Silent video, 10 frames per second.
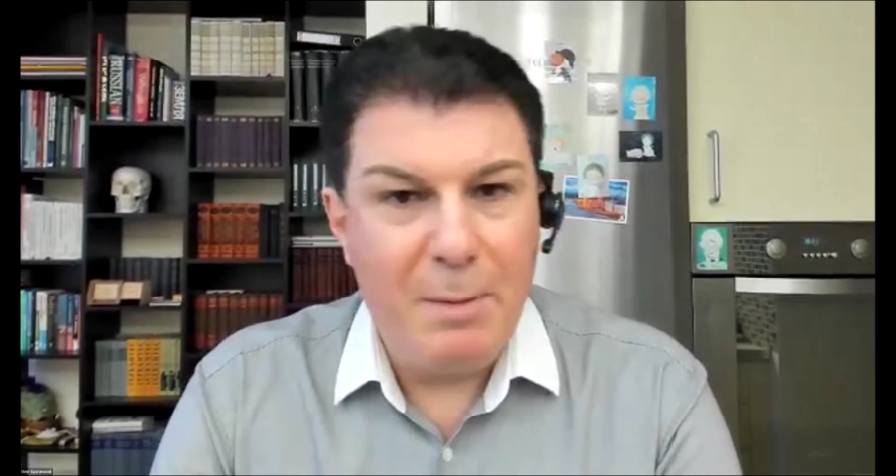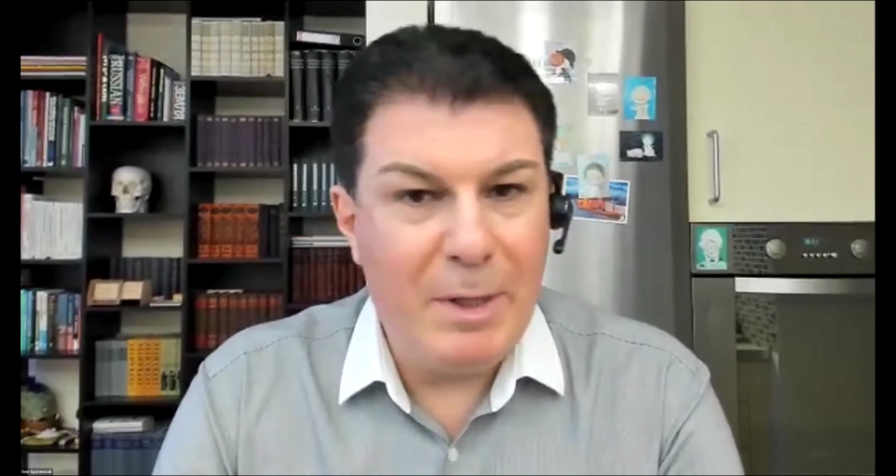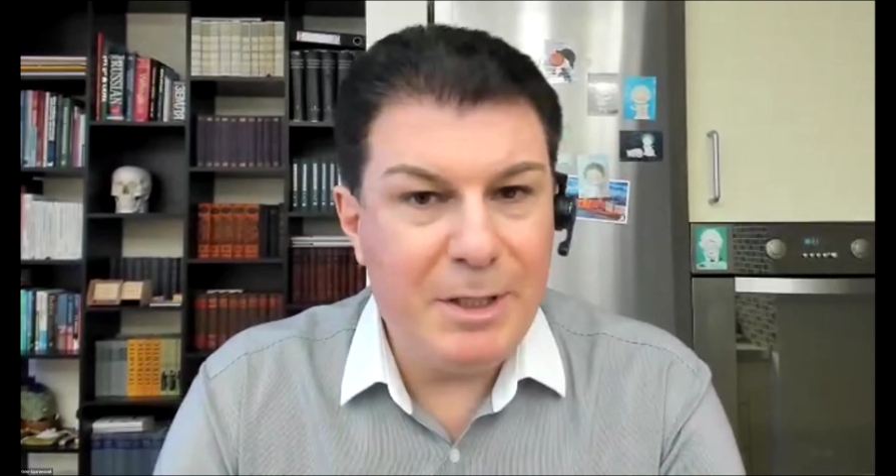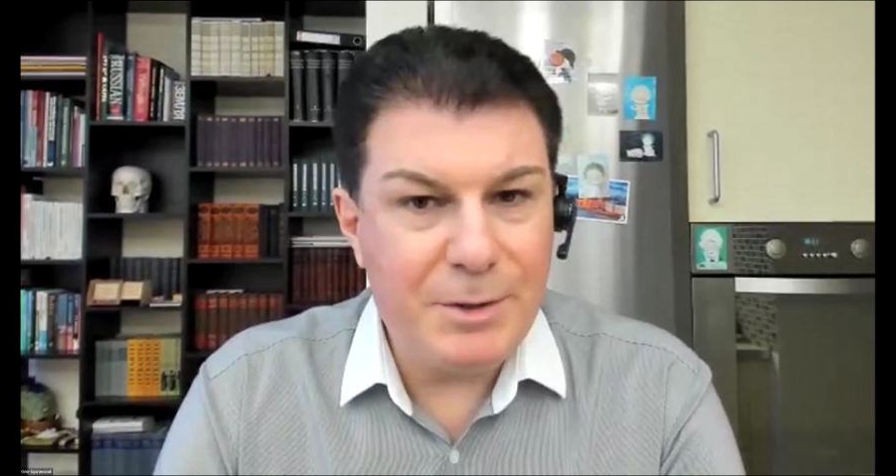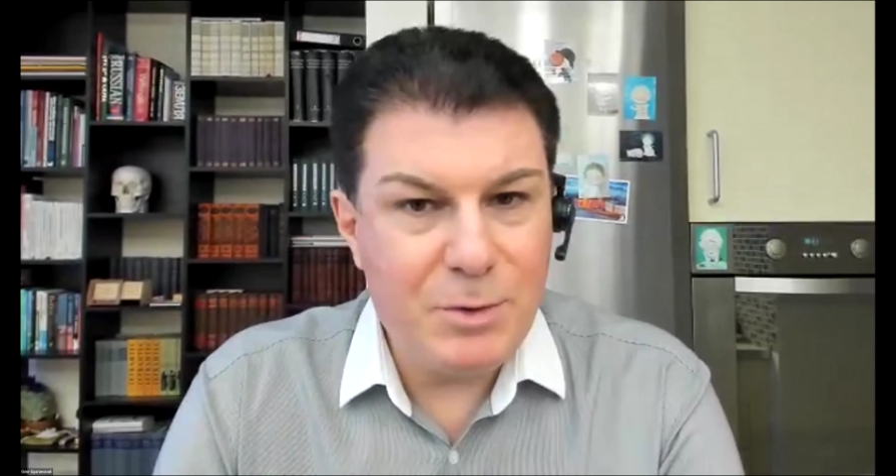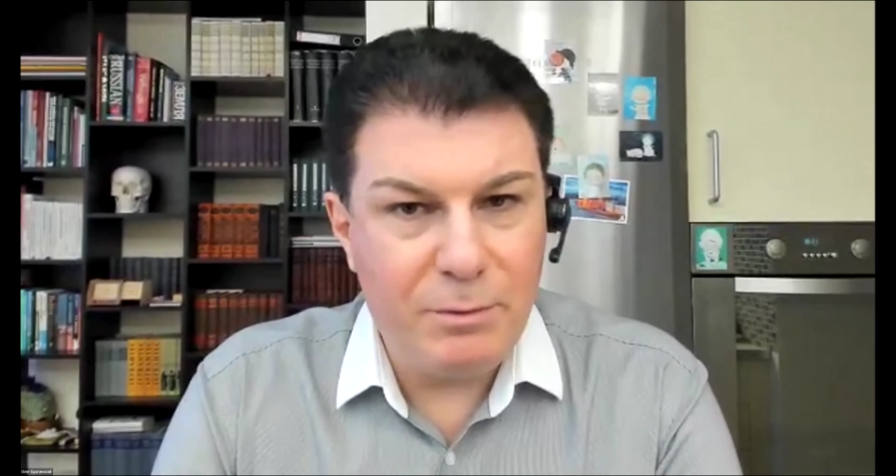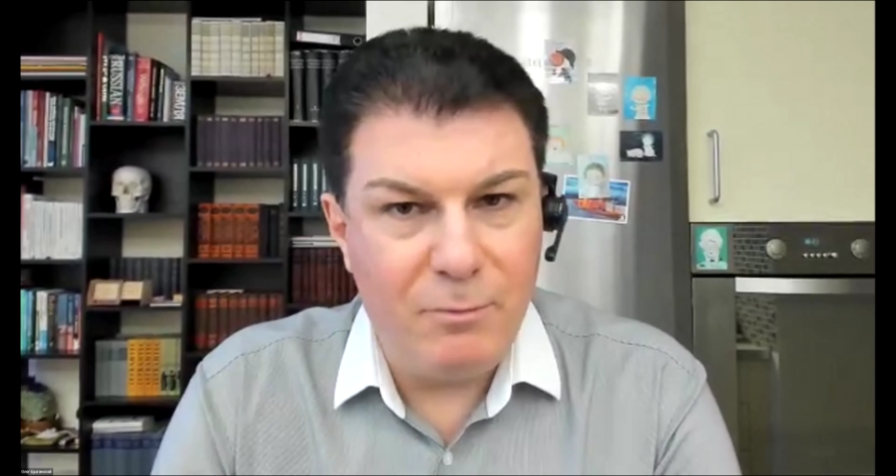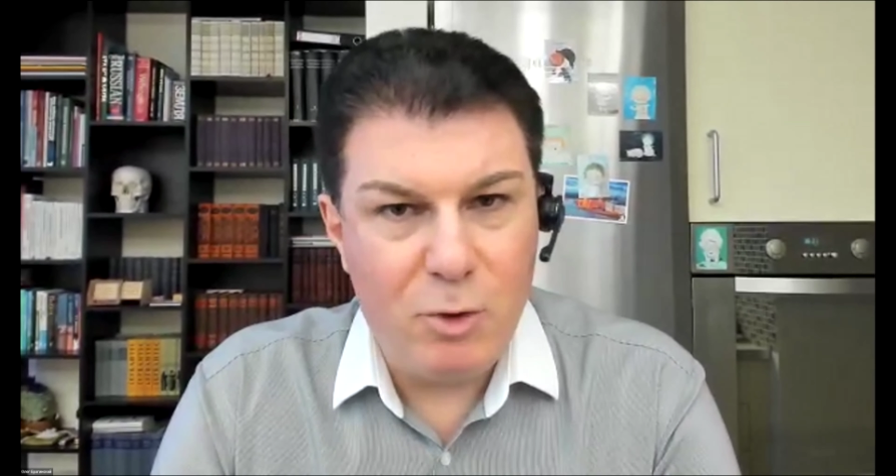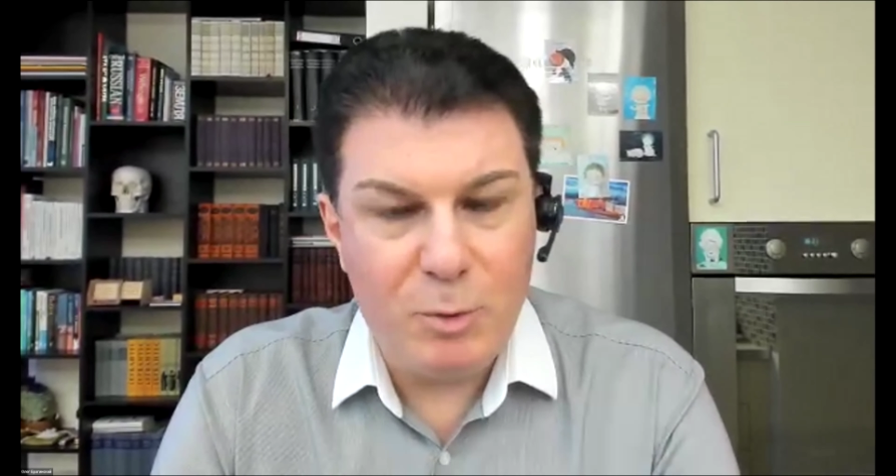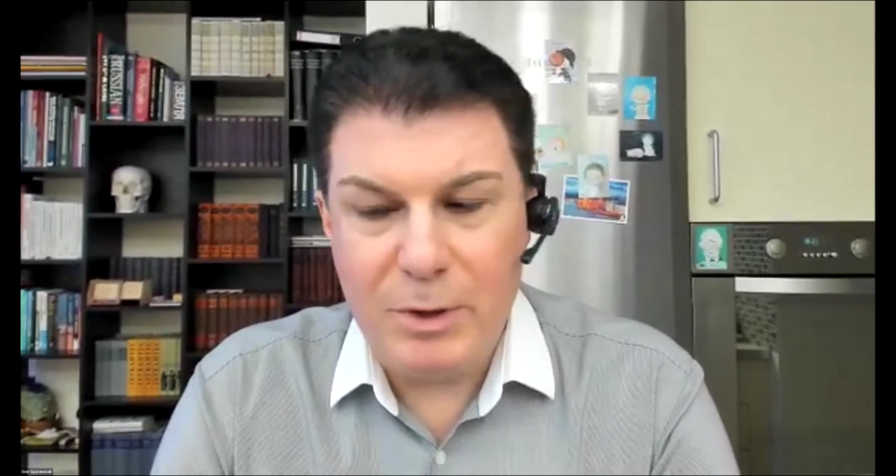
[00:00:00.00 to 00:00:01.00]
Microsoft
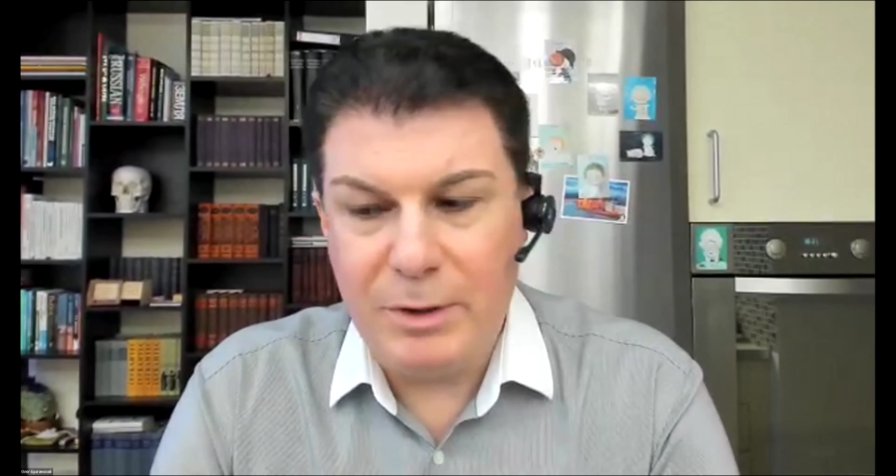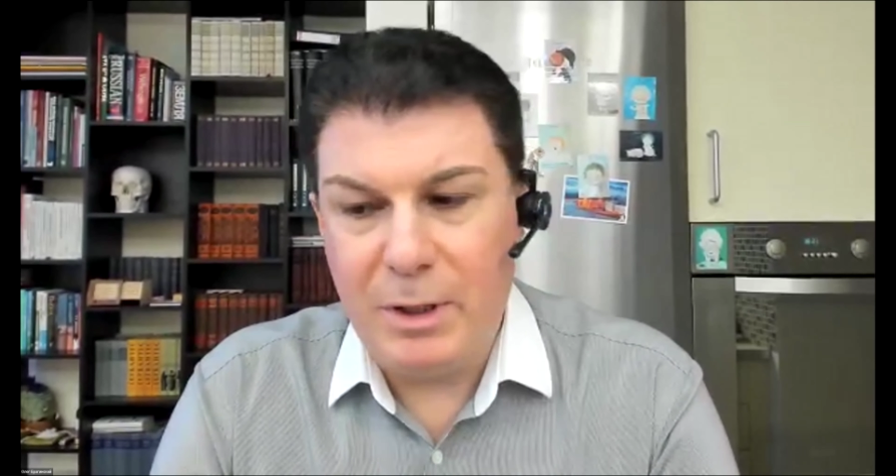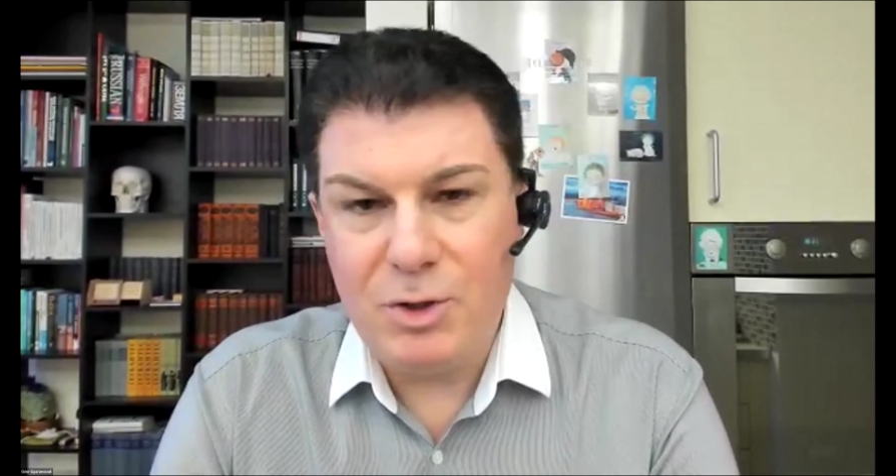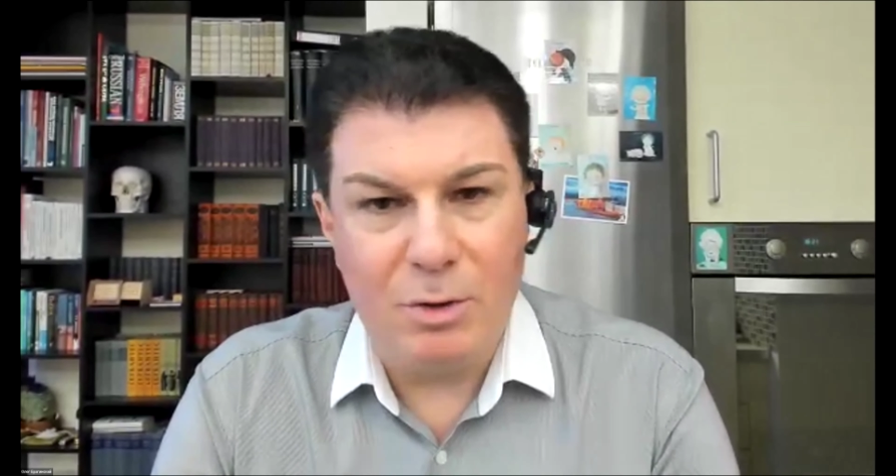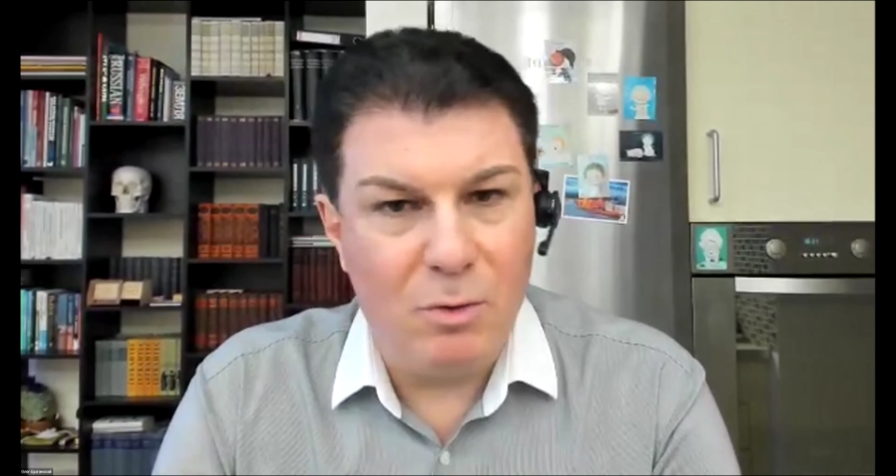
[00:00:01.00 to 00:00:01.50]
Word protection